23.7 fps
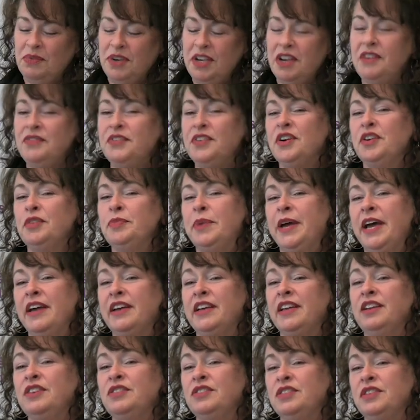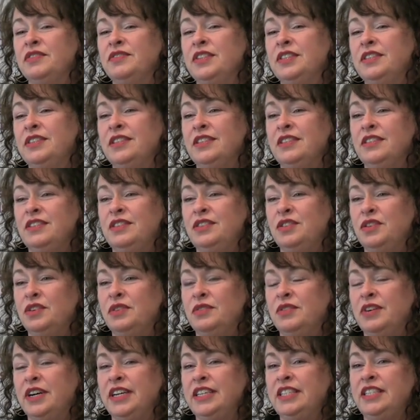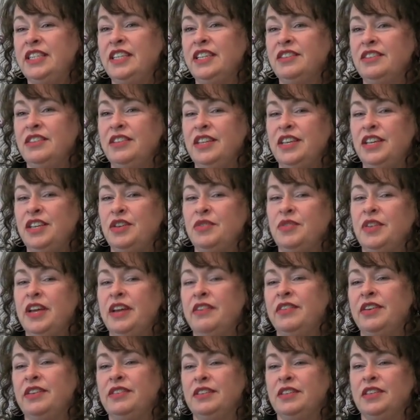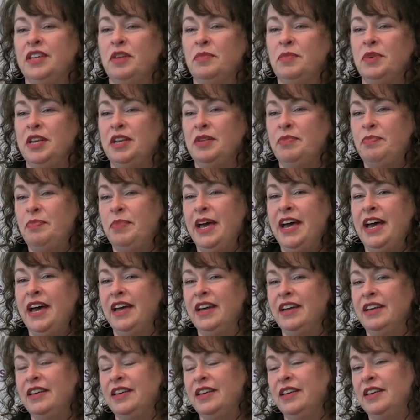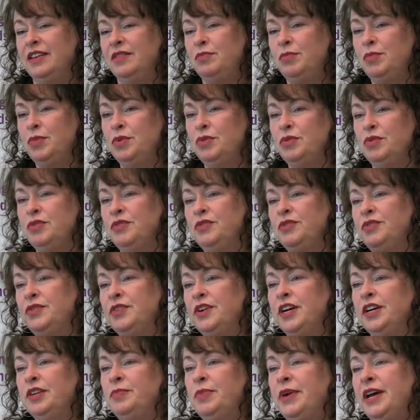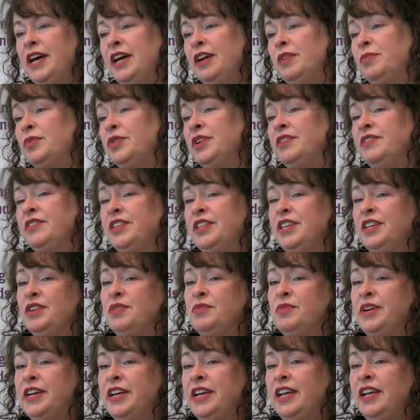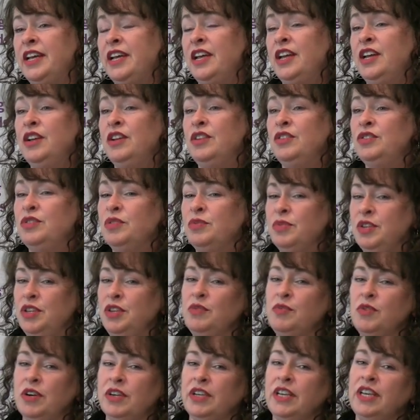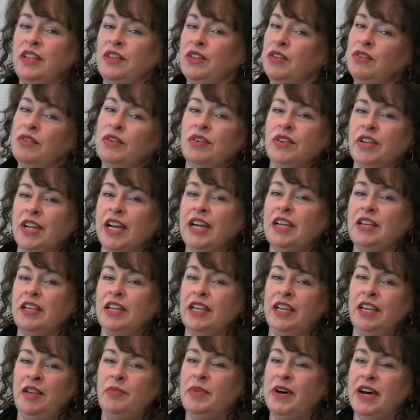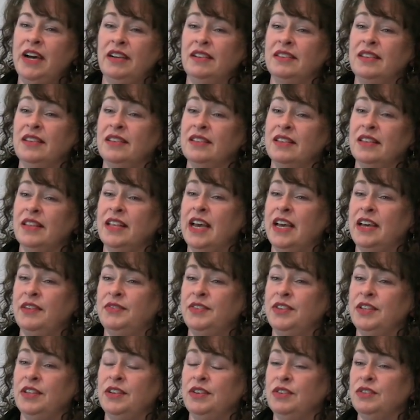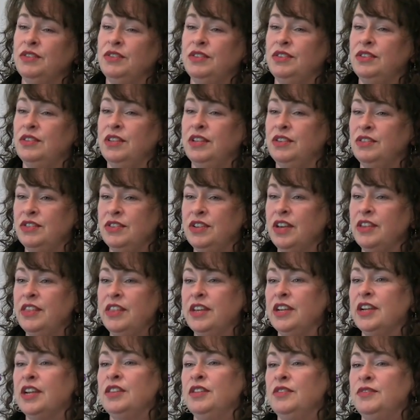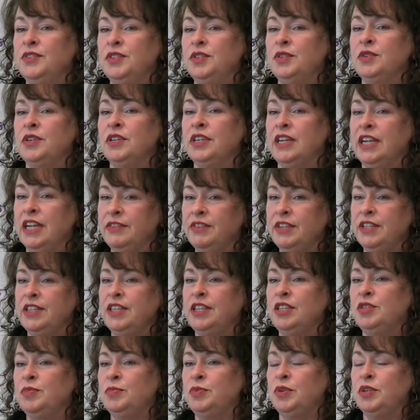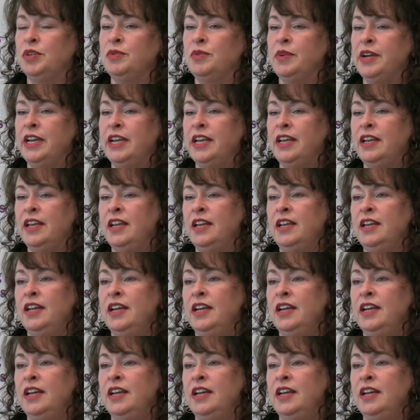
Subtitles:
We offer unpacking services. So ideally, you'd have us come in, pack, move, unpack, put everything away. So when you walk in, there are not any boxes left. There's nothing on the floor. Everything's put away.